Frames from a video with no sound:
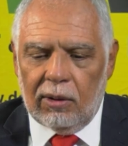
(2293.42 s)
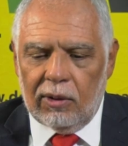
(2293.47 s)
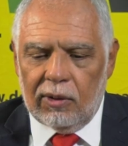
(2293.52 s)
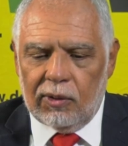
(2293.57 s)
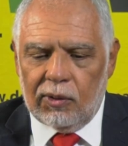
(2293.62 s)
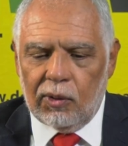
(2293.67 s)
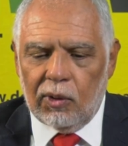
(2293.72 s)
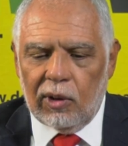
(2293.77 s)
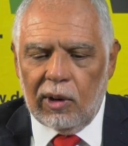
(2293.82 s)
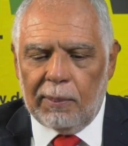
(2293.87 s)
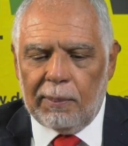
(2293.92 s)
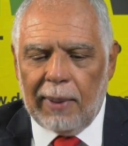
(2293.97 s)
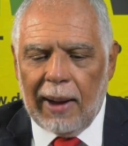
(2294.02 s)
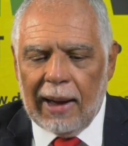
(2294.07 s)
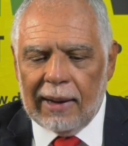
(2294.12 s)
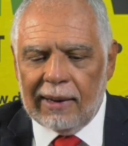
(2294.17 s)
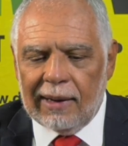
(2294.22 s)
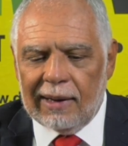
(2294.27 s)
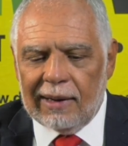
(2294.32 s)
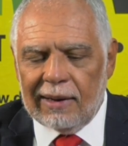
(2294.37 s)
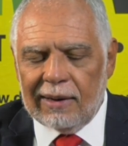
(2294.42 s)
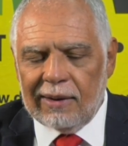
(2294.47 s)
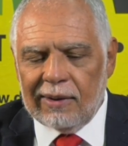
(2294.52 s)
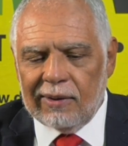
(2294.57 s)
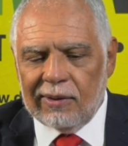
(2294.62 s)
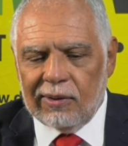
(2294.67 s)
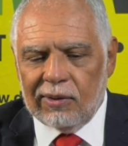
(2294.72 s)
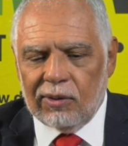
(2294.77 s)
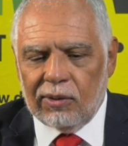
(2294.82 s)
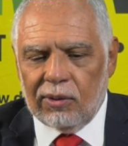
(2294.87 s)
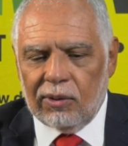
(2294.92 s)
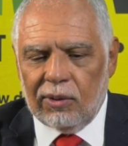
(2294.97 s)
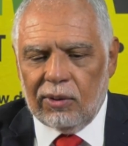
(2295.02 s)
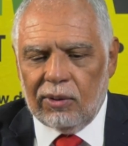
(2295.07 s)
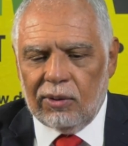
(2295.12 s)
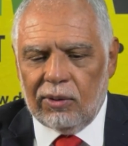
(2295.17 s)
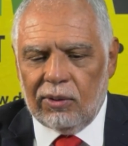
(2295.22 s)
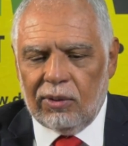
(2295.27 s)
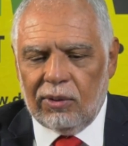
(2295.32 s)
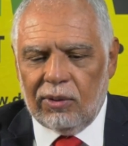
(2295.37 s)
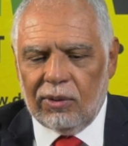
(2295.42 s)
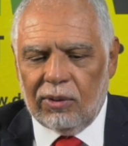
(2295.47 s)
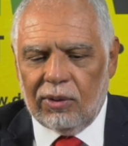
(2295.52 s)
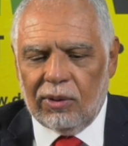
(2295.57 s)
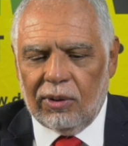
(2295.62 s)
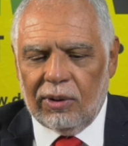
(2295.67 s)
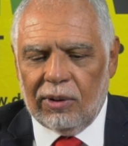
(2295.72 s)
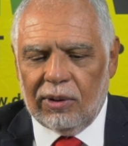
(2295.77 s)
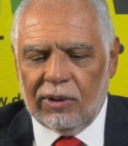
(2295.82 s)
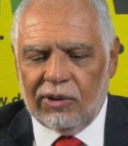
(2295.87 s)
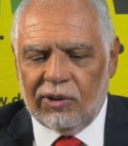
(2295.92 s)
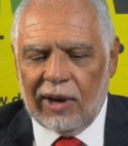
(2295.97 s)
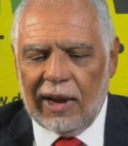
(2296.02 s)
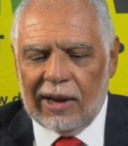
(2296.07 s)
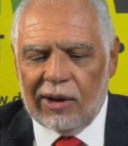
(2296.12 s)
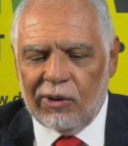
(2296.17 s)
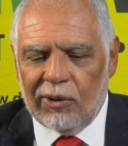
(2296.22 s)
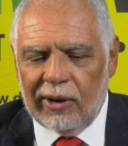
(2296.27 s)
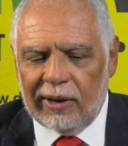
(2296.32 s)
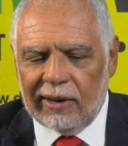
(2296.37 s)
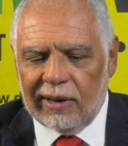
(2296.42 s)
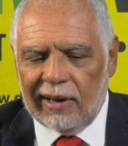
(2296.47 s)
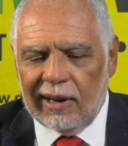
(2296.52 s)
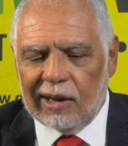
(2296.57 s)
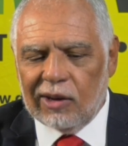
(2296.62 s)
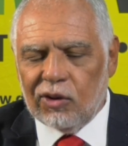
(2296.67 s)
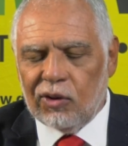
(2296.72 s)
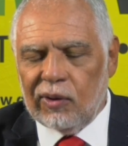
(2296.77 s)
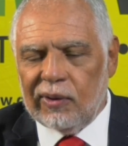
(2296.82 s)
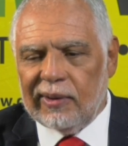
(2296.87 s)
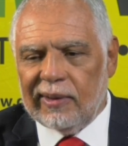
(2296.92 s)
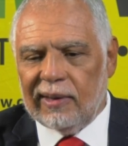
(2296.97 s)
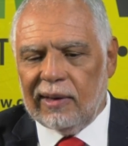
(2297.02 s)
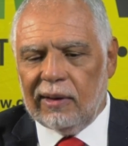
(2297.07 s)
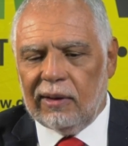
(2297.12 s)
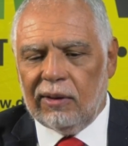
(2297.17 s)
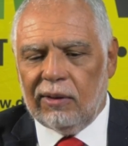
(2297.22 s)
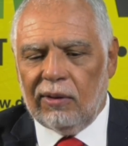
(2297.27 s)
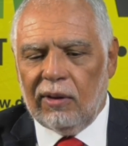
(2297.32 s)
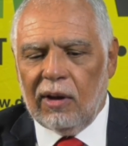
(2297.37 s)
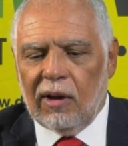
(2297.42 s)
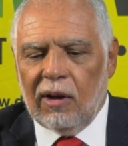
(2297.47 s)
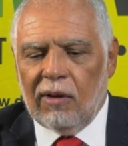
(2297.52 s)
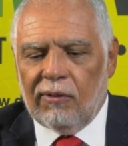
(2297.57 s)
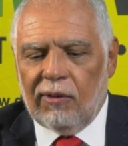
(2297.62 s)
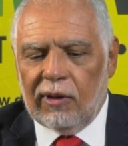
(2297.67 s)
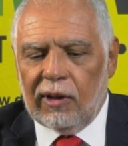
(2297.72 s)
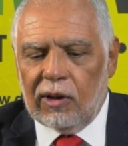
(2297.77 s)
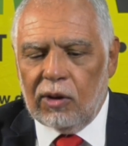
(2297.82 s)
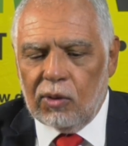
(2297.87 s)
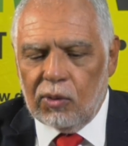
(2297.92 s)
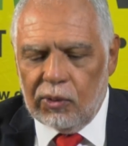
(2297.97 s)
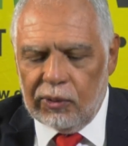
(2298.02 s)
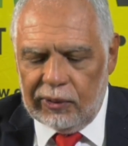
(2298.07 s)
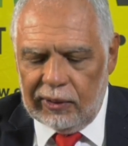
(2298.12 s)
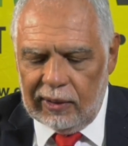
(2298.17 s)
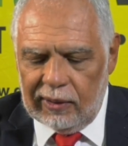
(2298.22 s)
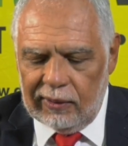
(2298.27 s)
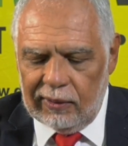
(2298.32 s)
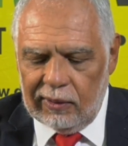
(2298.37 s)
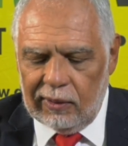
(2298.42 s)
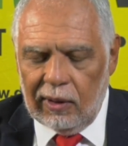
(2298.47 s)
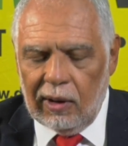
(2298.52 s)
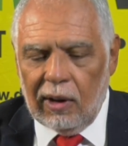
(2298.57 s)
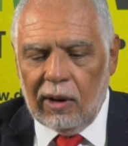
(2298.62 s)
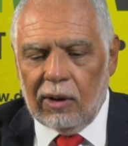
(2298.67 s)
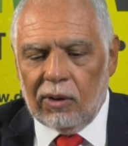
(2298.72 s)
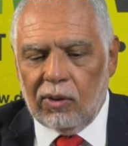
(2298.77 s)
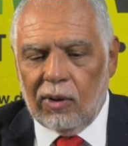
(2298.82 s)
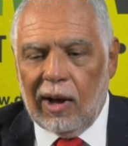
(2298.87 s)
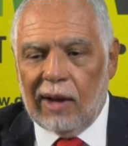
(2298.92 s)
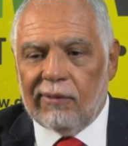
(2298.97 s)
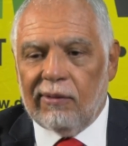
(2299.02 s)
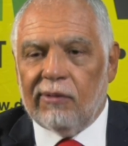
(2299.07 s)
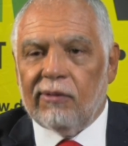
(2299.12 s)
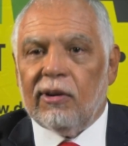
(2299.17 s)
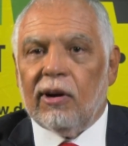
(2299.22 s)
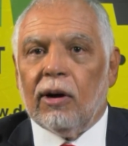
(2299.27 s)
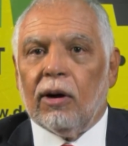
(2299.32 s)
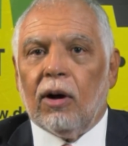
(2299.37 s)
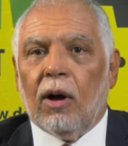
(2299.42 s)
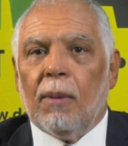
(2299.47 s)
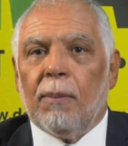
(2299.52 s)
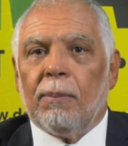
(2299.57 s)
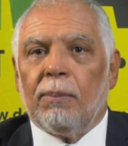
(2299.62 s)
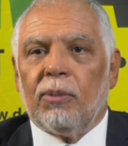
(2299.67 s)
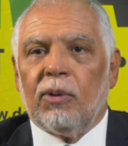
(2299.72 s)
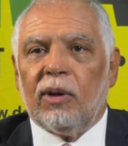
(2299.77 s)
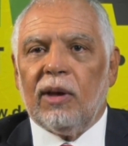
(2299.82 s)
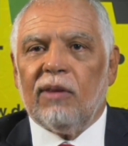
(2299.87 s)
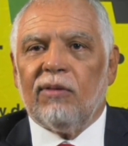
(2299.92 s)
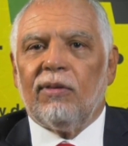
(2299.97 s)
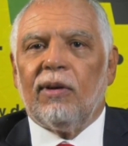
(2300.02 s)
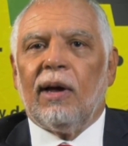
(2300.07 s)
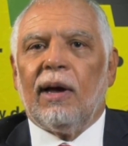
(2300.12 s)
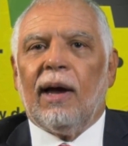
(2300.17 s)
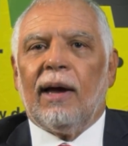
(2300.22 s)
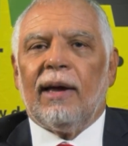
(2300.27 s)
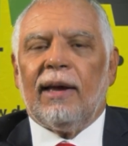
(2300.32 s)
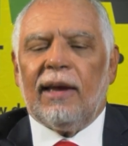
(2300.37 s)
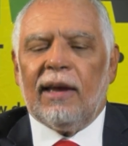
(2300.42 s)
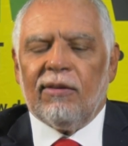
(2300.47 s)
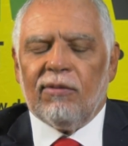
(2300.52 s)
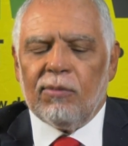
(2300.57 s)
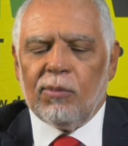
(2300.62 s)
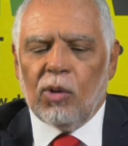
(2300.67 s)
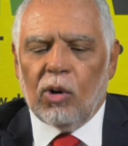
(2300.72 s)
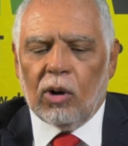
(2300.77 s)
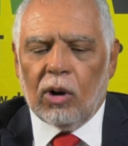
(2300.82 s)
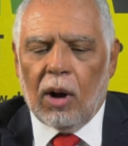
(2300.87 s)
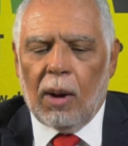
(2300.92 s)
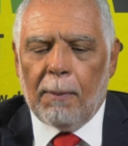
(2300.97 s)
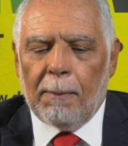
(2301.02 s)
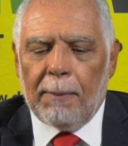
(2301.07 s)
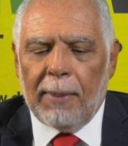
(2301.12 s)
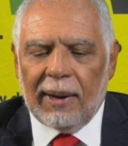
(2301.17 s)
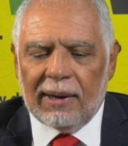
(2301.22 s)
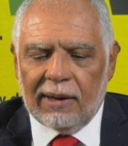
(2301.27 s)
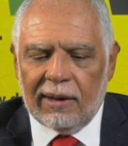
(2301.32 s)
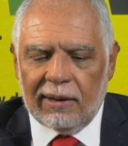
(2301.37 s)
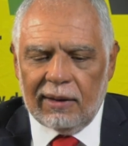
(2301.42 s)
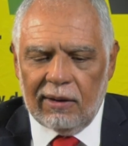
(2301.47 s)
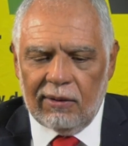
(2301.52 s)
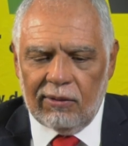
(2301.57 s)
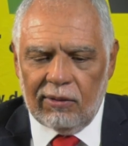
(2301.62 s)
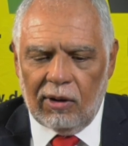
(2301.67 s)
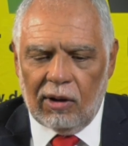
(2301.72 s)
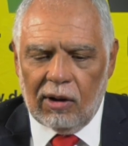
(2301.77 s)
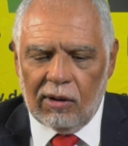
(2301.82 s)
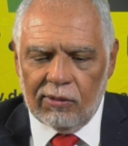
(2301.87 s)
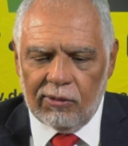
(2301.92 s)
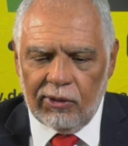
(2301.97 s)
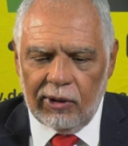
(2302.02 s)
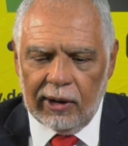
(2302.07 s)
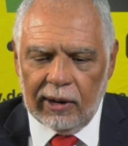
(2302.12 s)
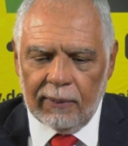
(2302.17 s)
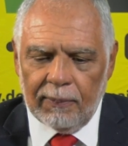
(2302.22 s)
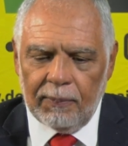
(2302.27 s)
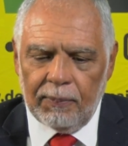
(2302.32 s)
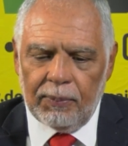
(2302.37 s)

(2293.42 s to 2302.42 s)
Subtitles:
solar panels to generate electricity for the users, to have a very even more competitive offering.